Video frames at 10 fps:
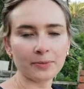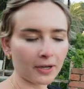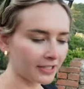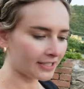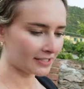To be
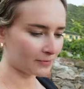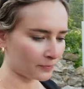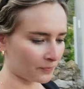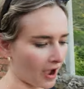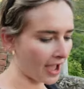
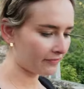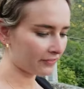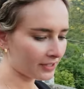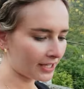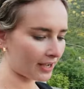honest, I
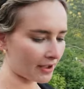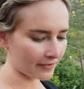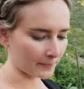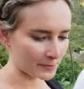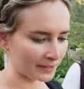feel like
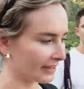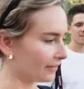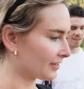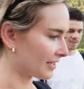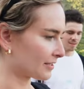I've absolutely
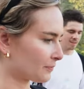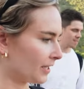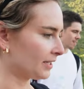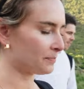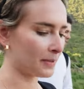loved this
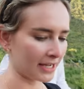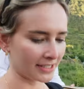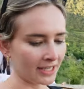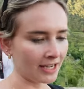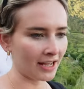one,
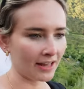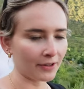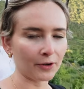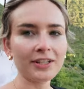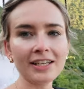but
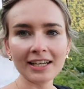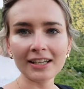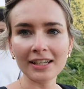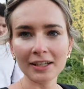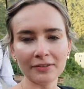the only
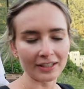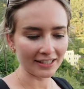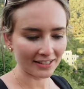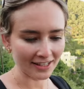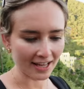negative
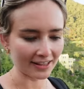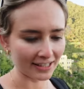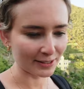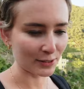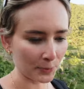is that
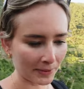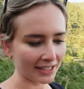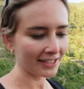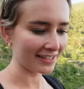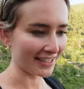there's so
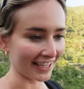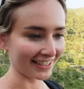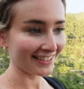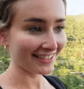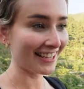many
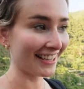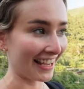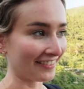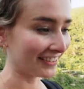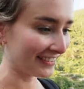stairs
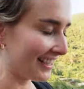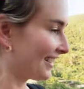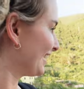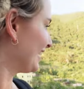everywhere